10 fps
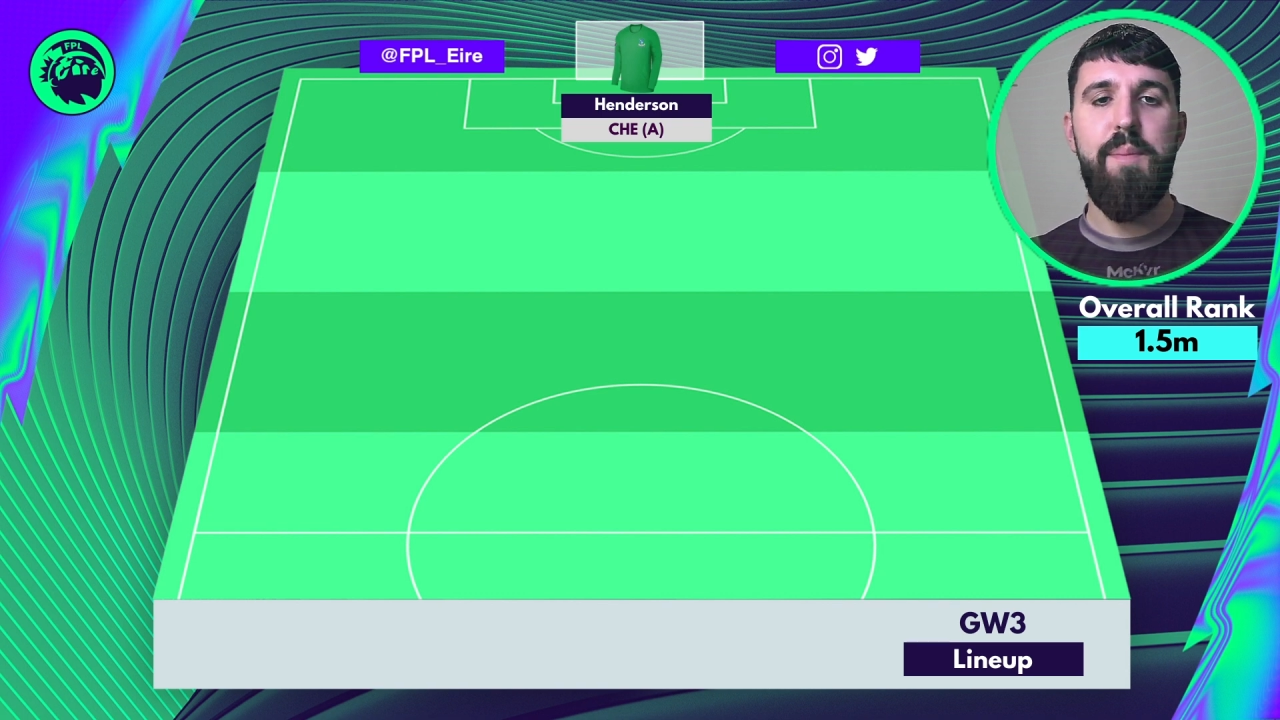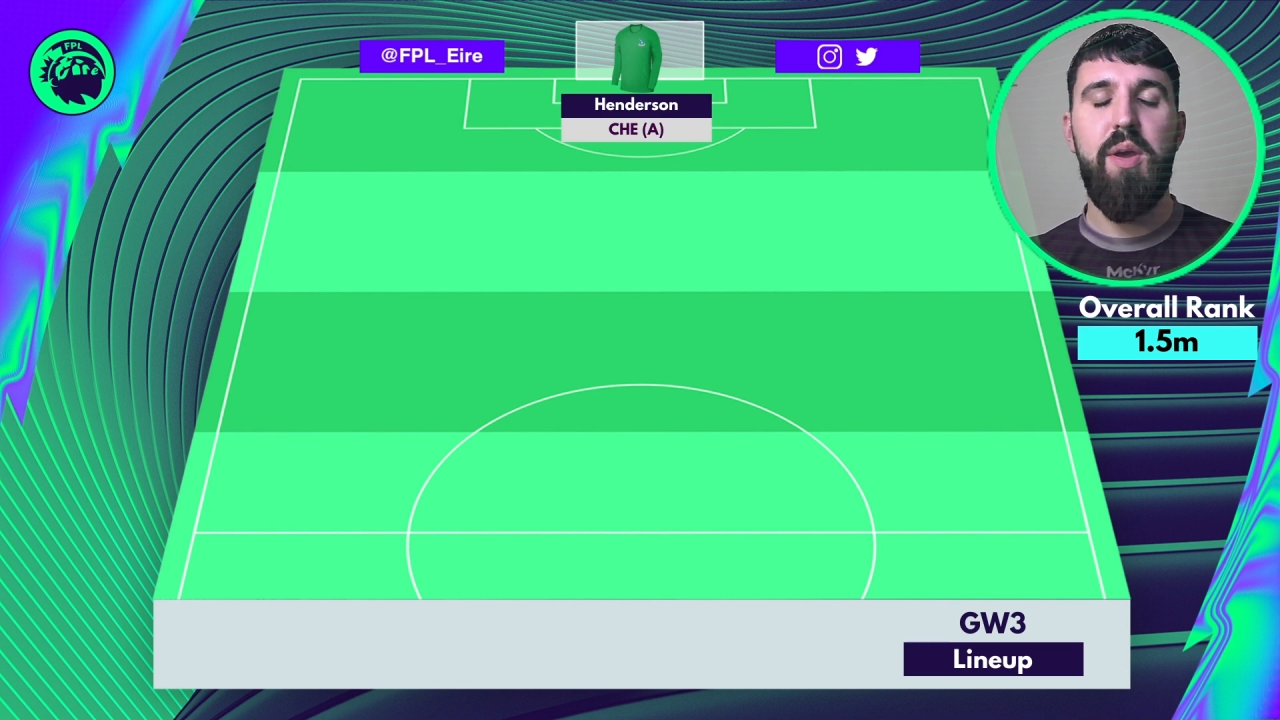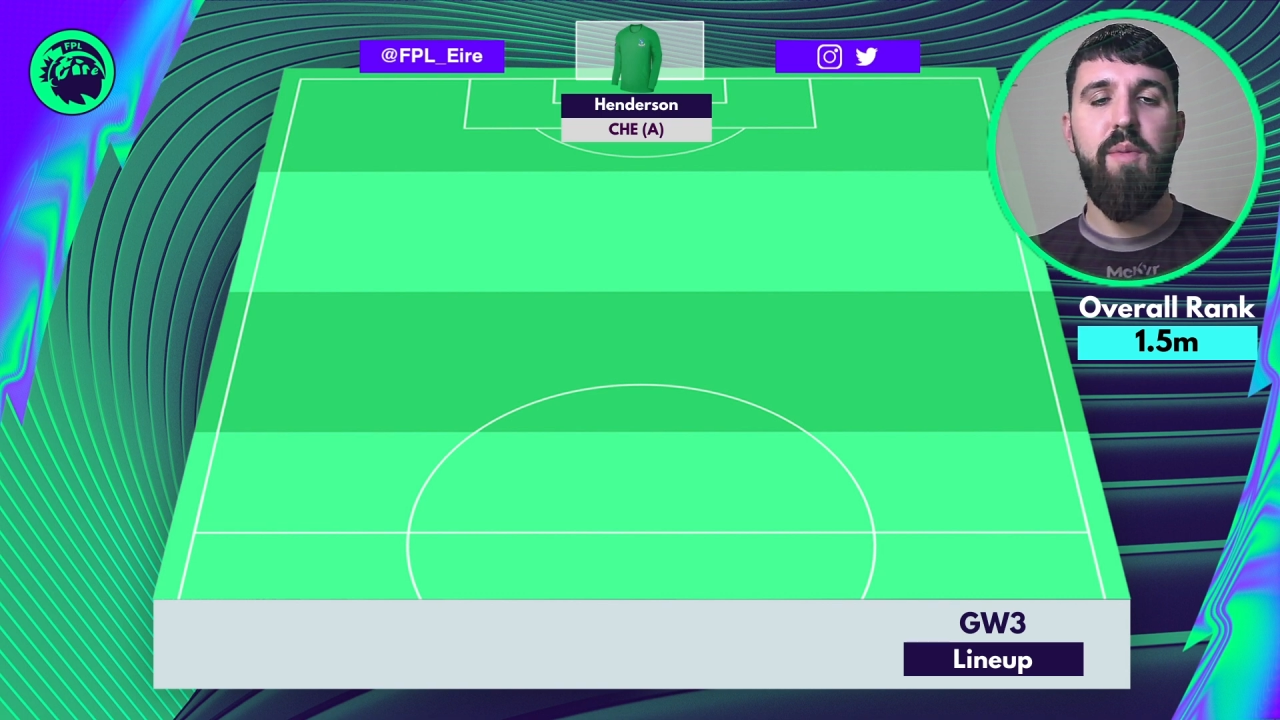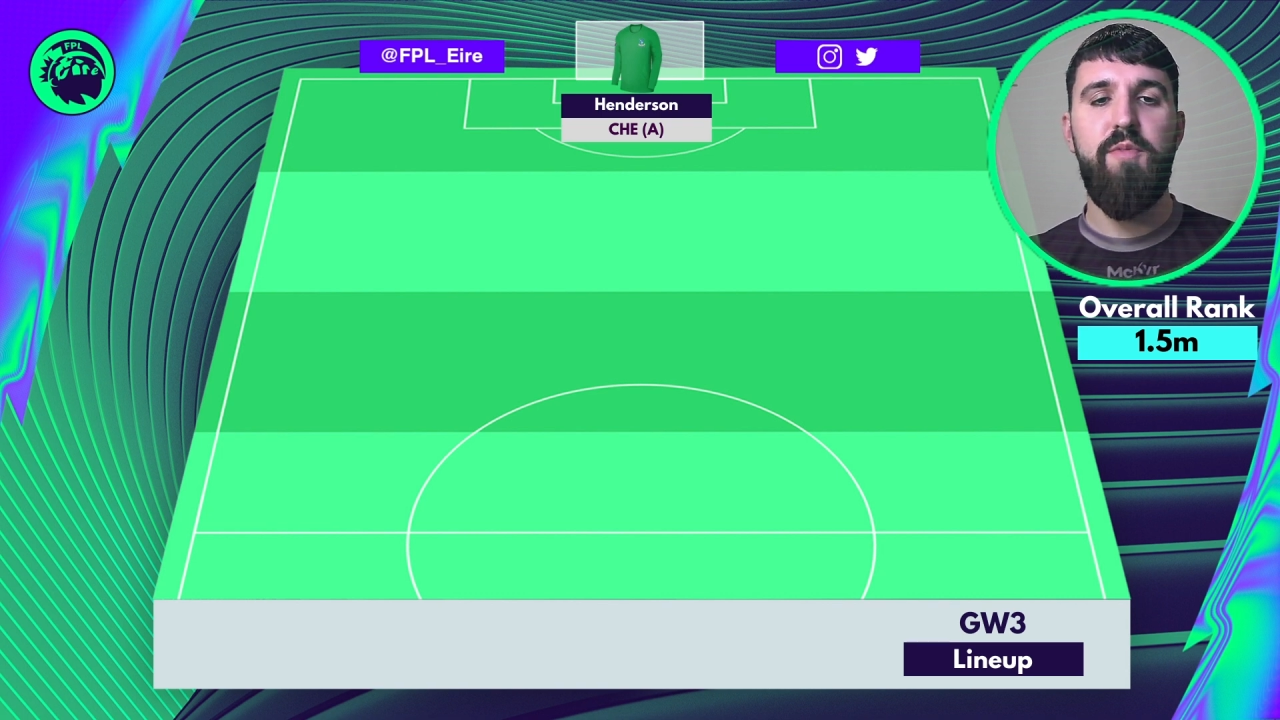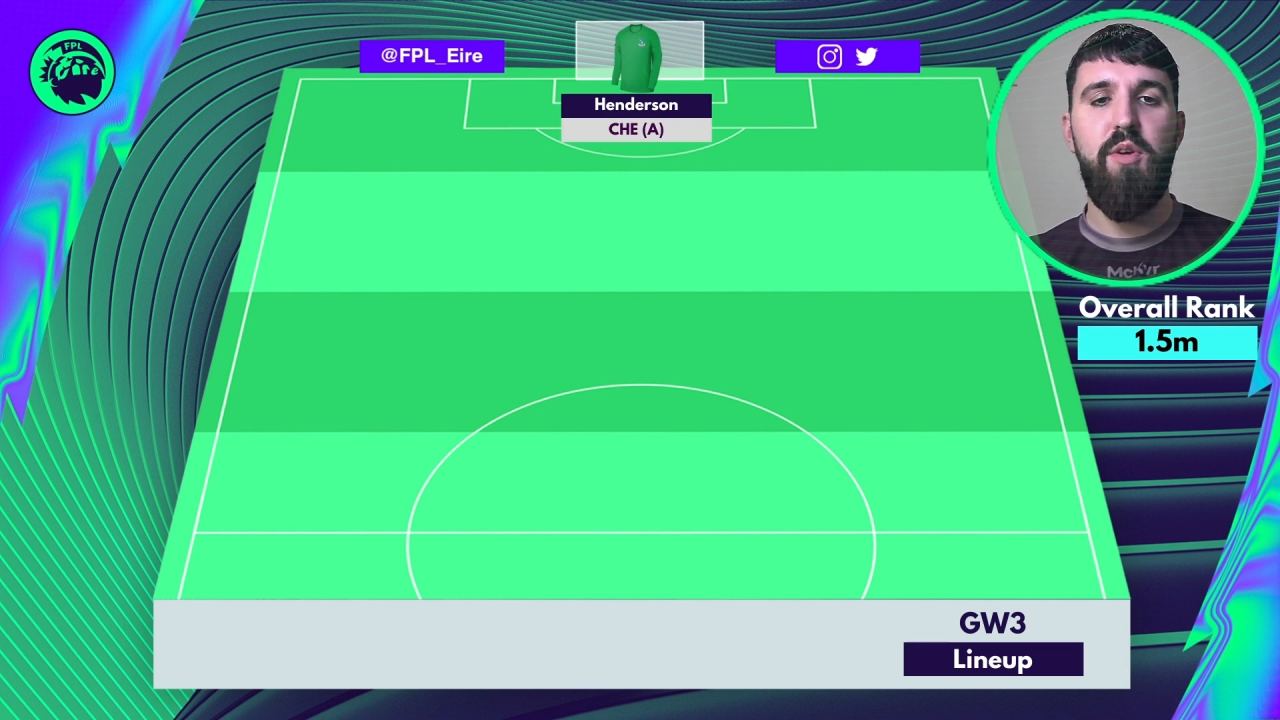
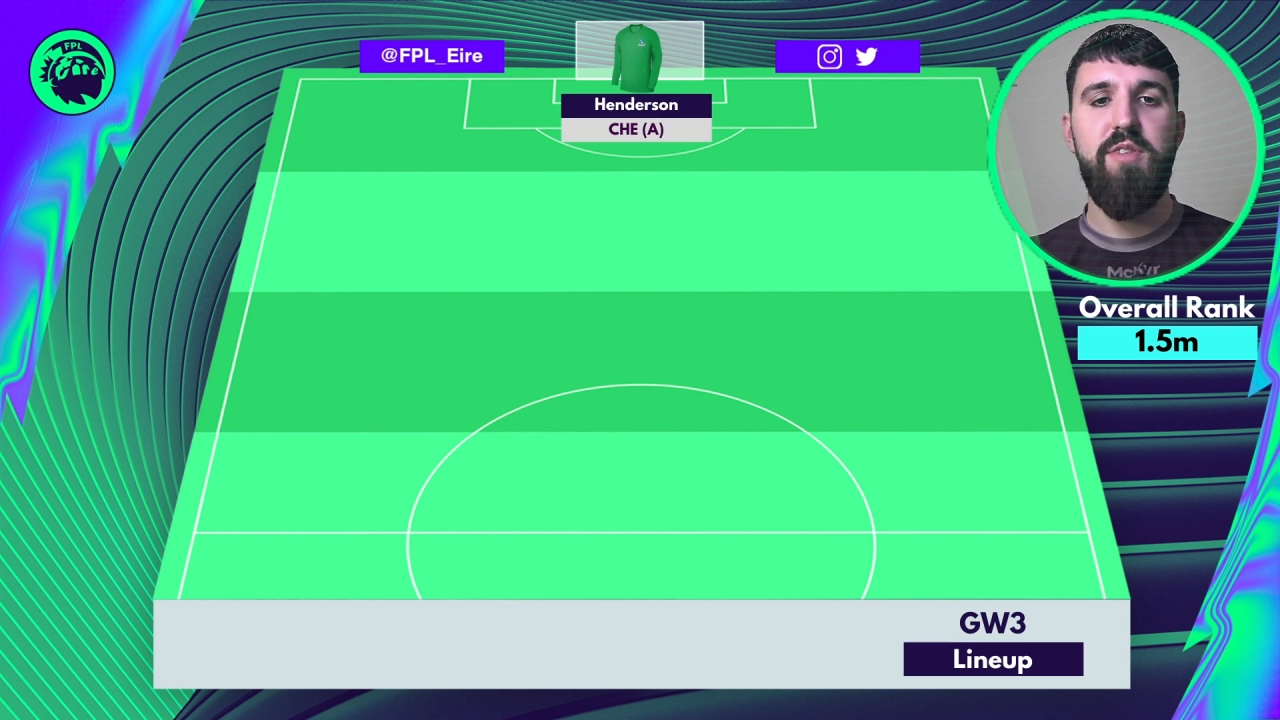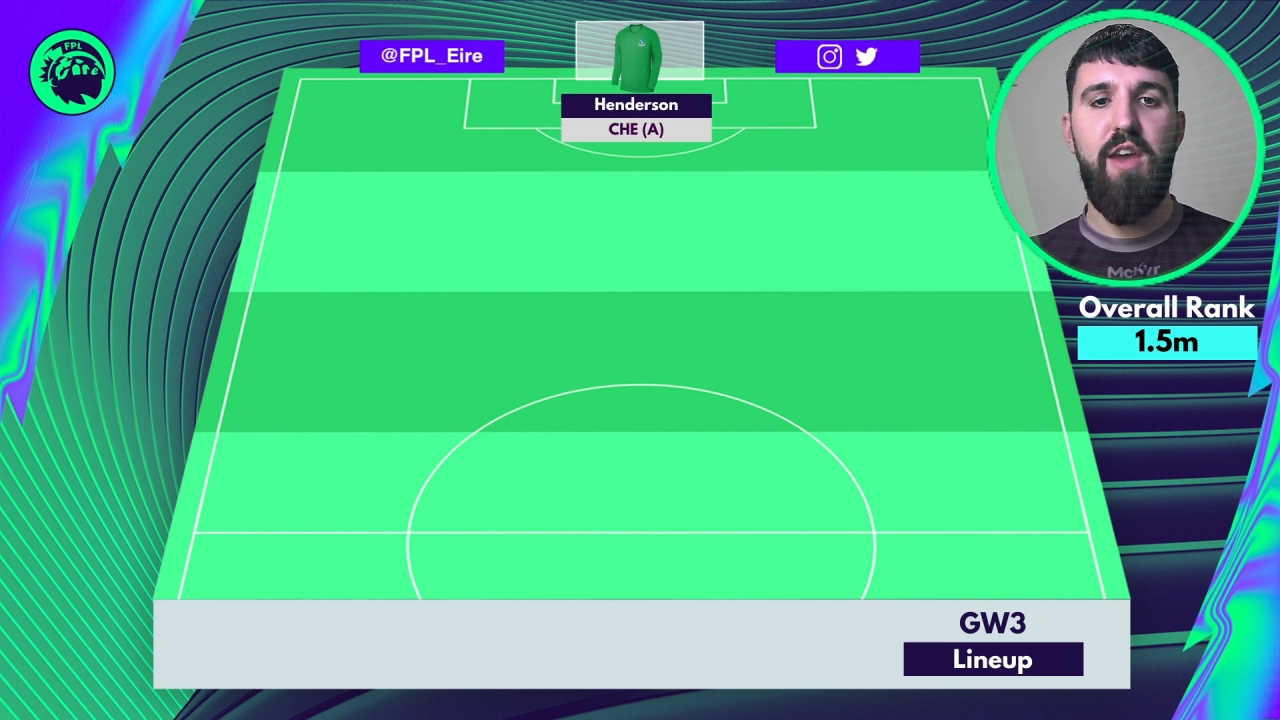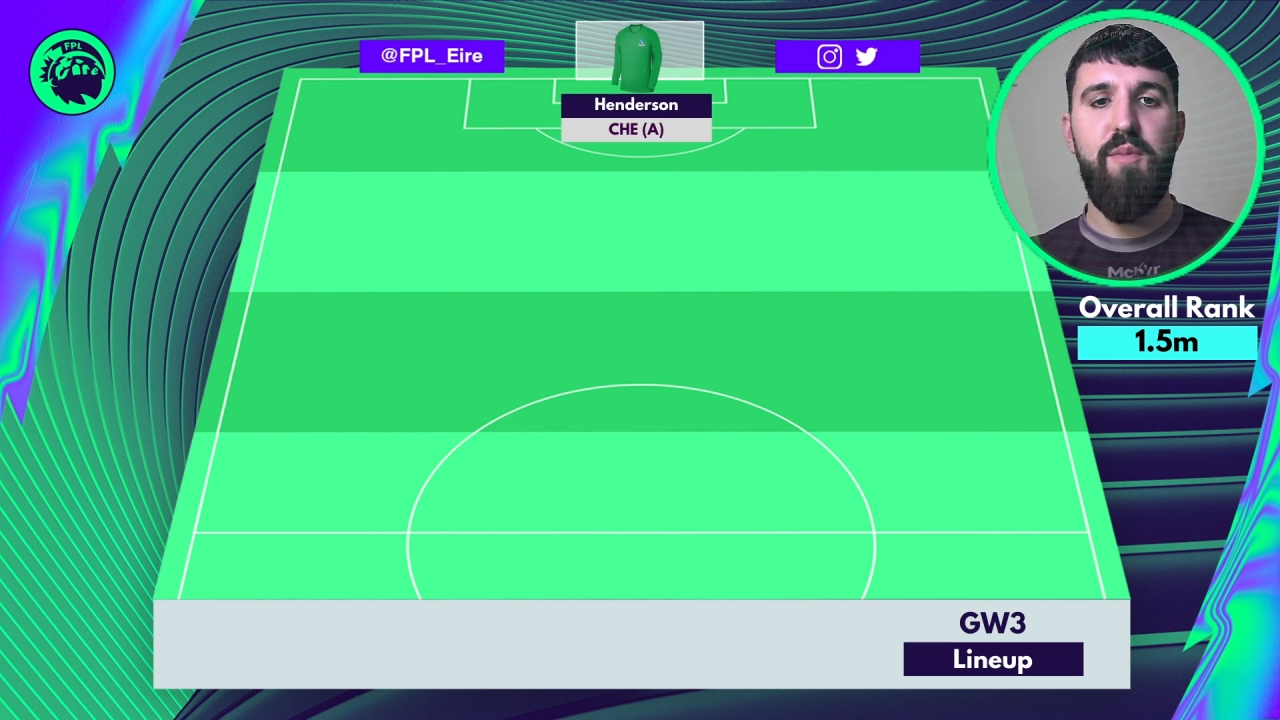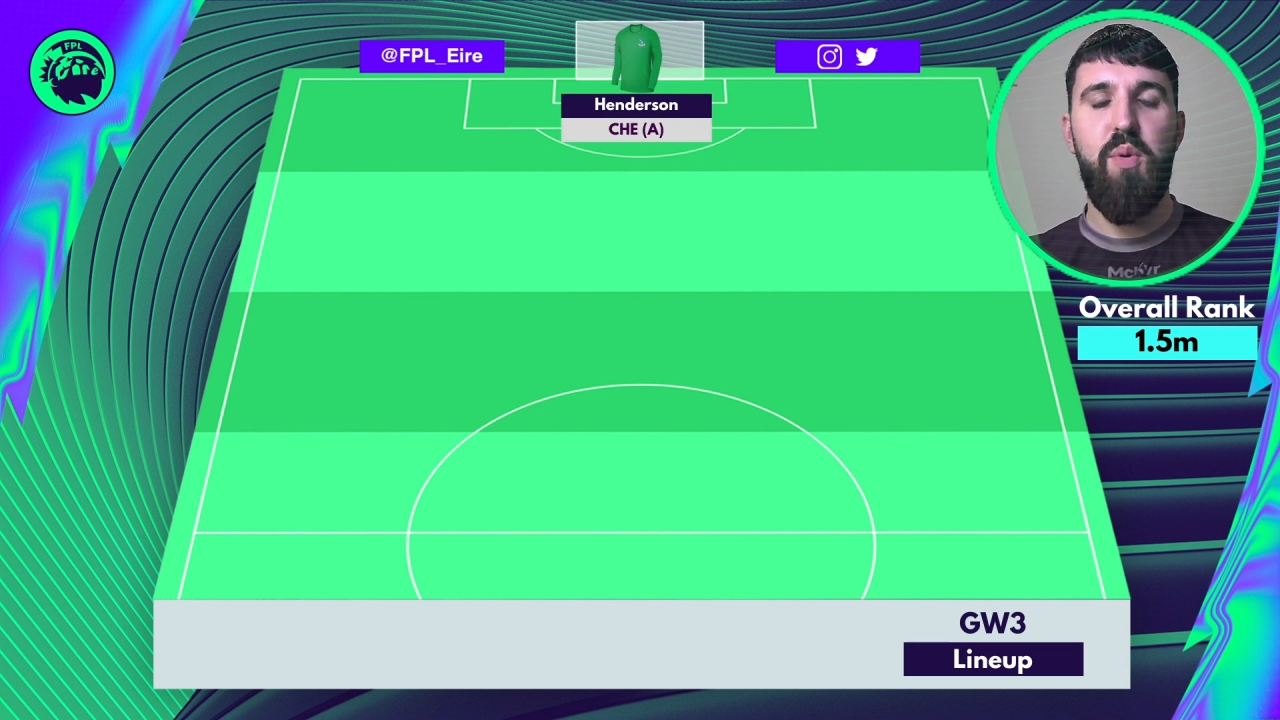pick up a few save